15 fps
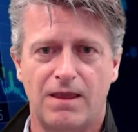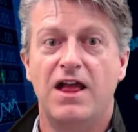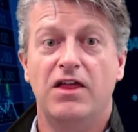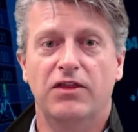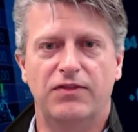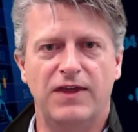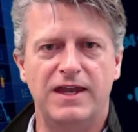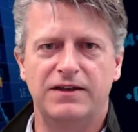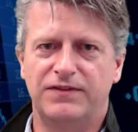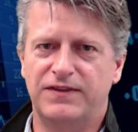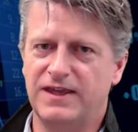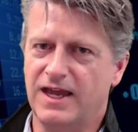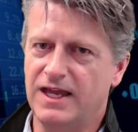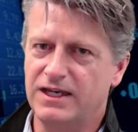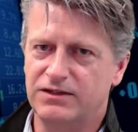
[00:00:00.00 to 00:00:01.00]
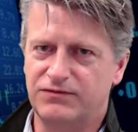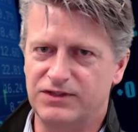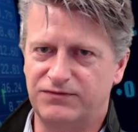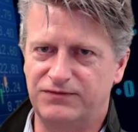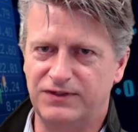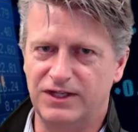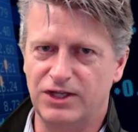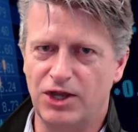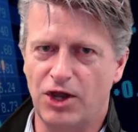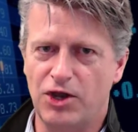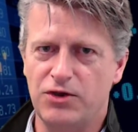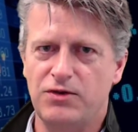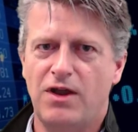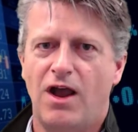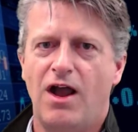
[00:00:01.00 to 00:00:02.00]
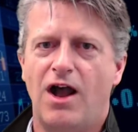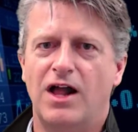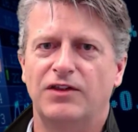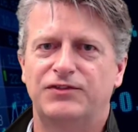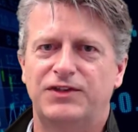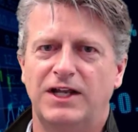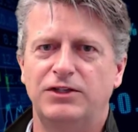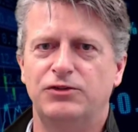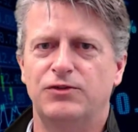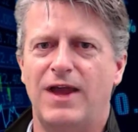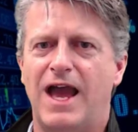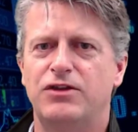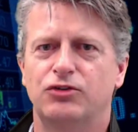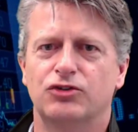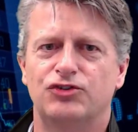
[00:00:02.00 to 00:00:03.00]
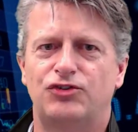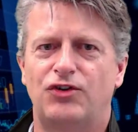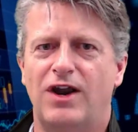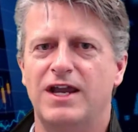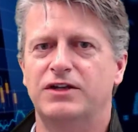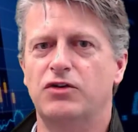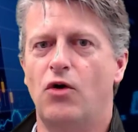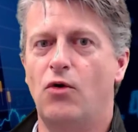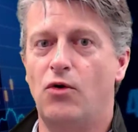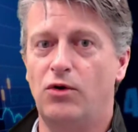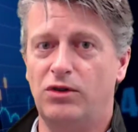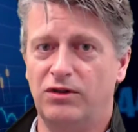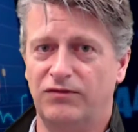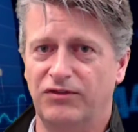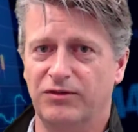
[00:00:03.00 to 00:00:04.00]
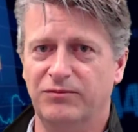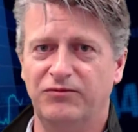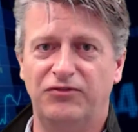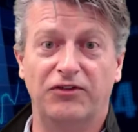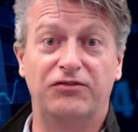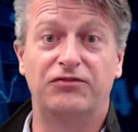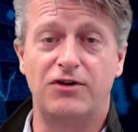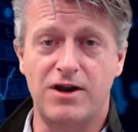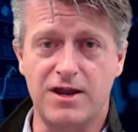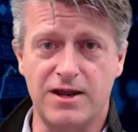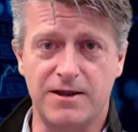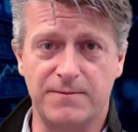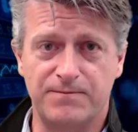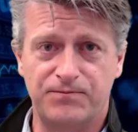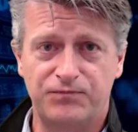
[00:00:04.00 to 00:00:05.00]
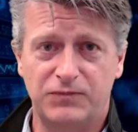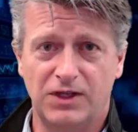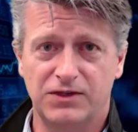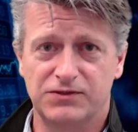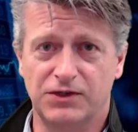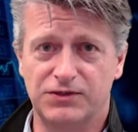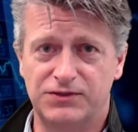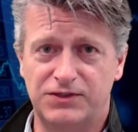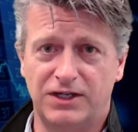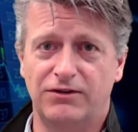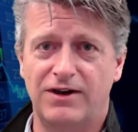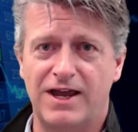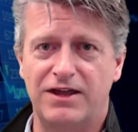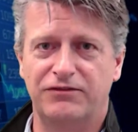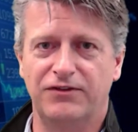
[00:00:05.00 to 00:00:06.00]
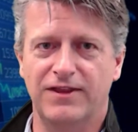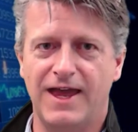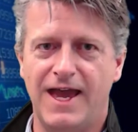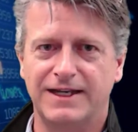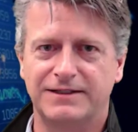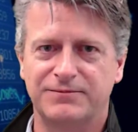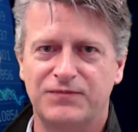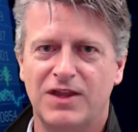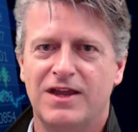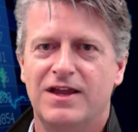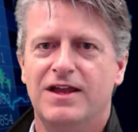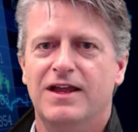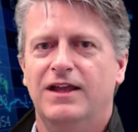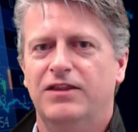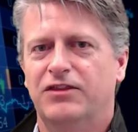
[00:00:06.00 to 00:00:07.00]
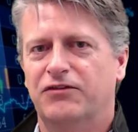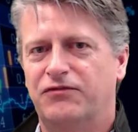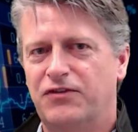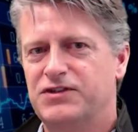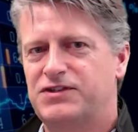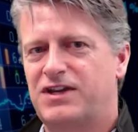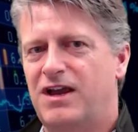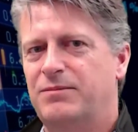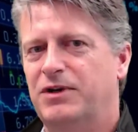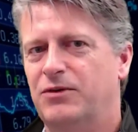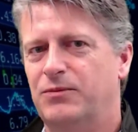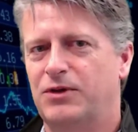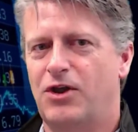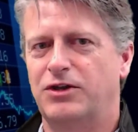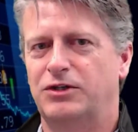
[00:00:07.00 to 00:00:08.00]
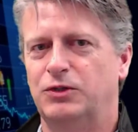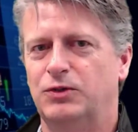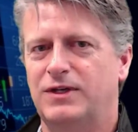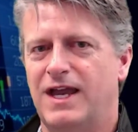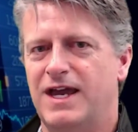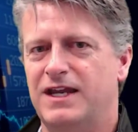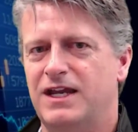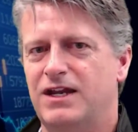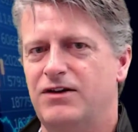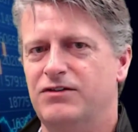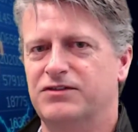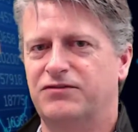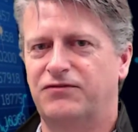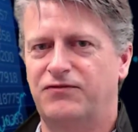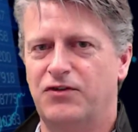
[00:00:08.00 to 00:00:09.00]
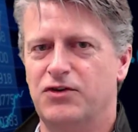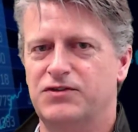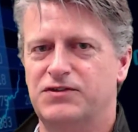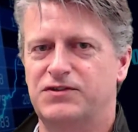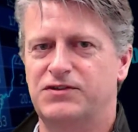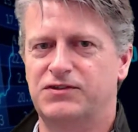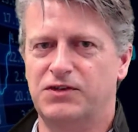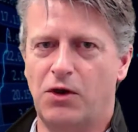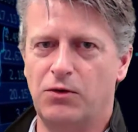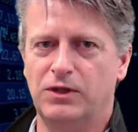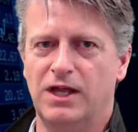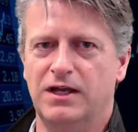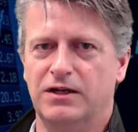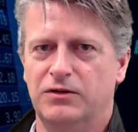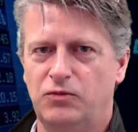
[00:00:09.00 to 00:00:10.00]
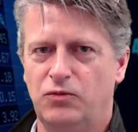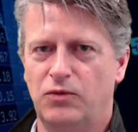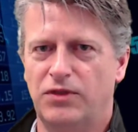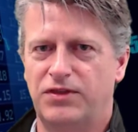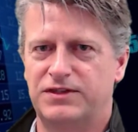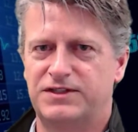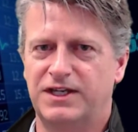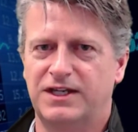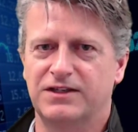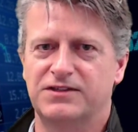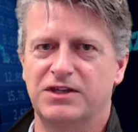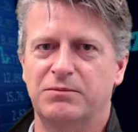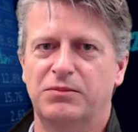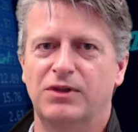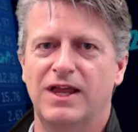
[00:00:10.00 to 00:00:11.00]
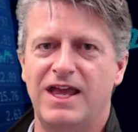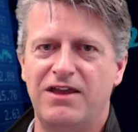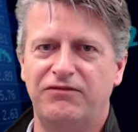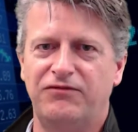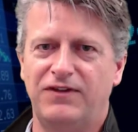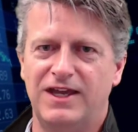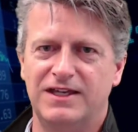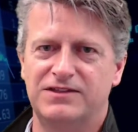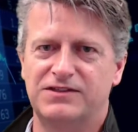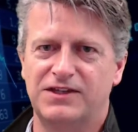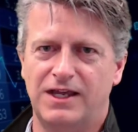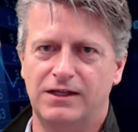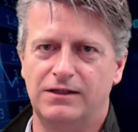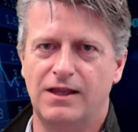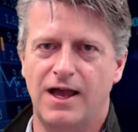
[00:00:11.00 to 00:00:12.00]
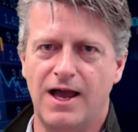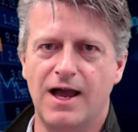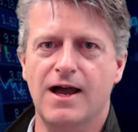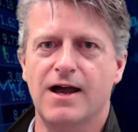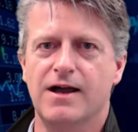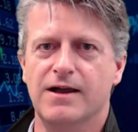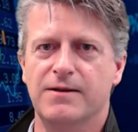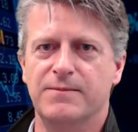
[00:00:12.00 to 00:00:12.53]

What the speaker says: Then at the end of this video, I'll tell you how you can trade all of them for free. So stick around for that. The first company we're going to look at here is First Solar, with ticker symbol FSLR.